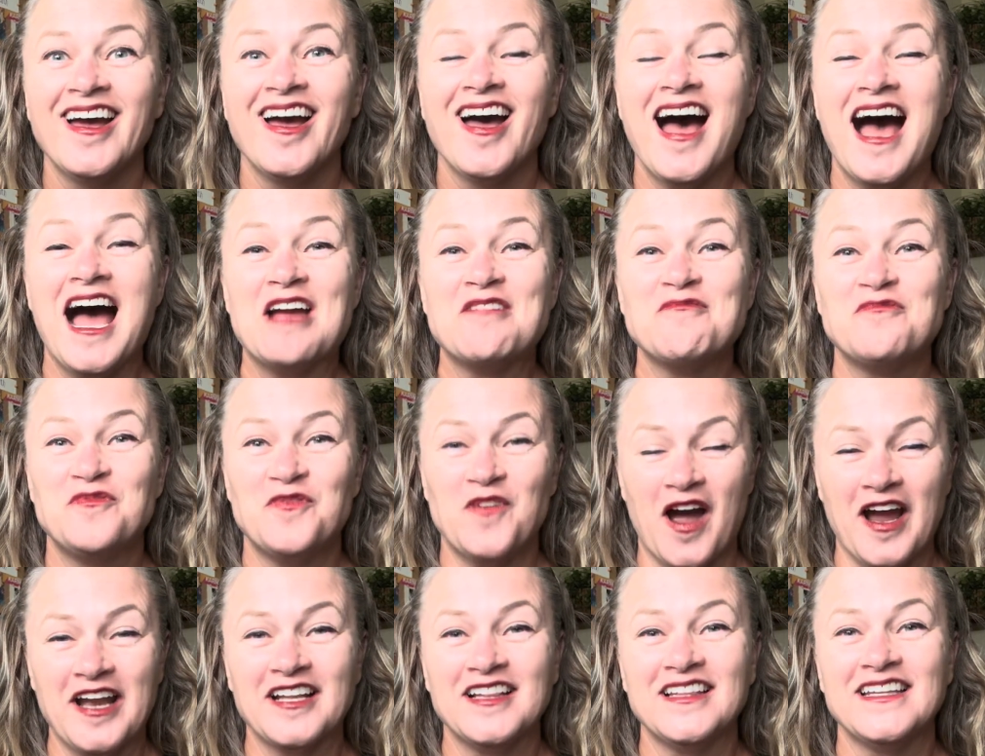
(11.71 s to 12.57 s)
I'm
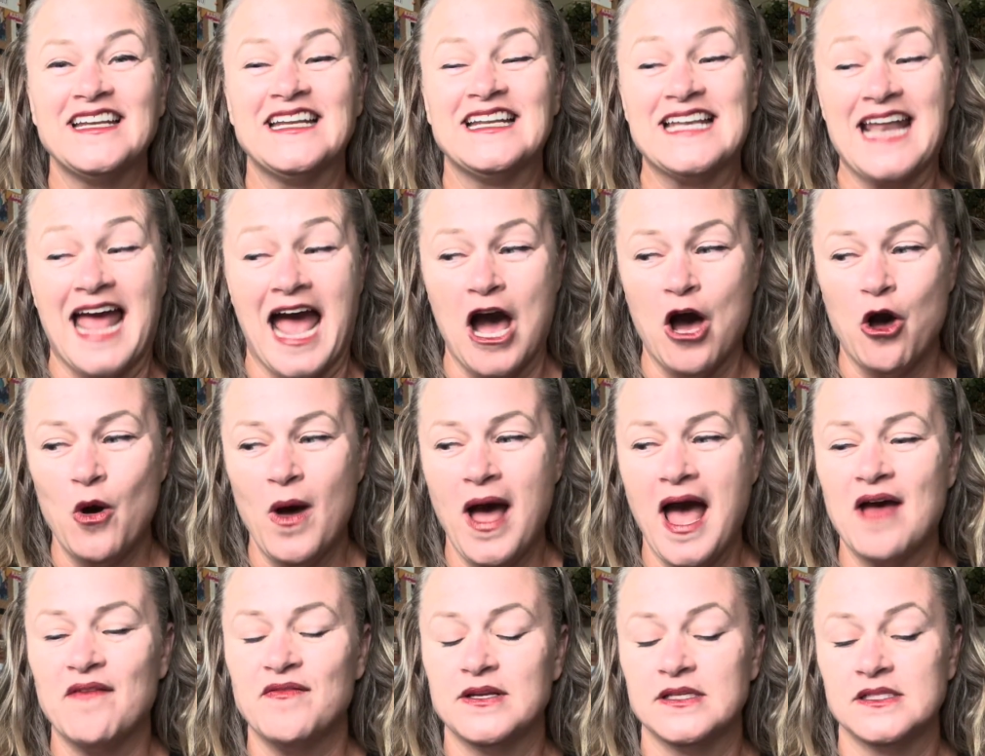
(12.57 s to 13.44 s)
finally now
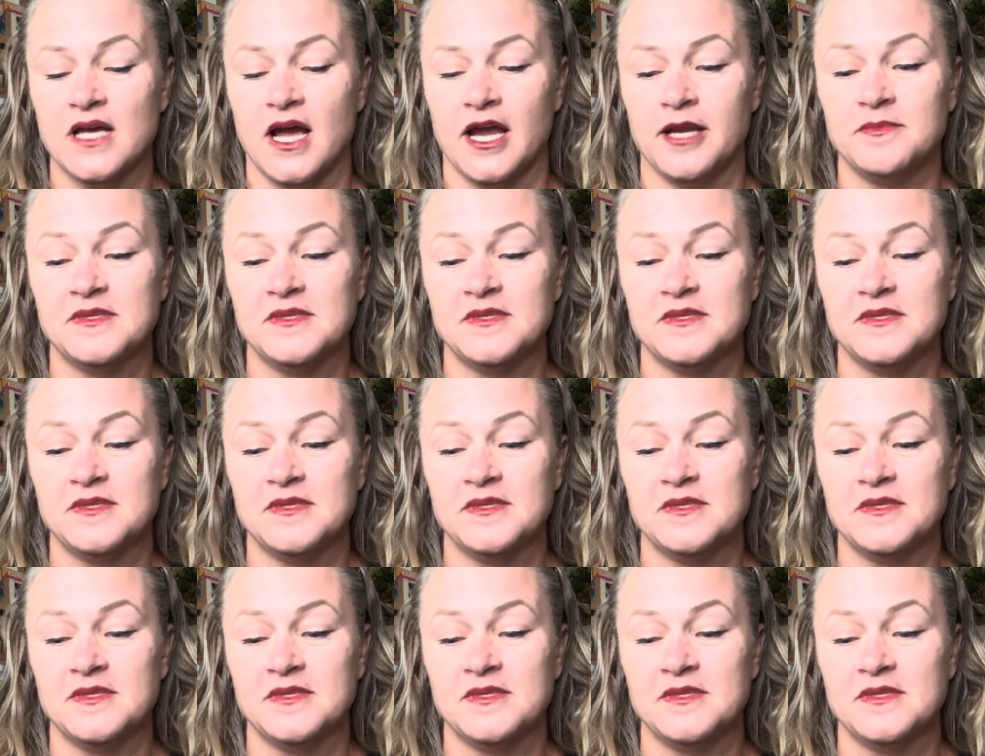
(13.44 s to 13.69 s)
having time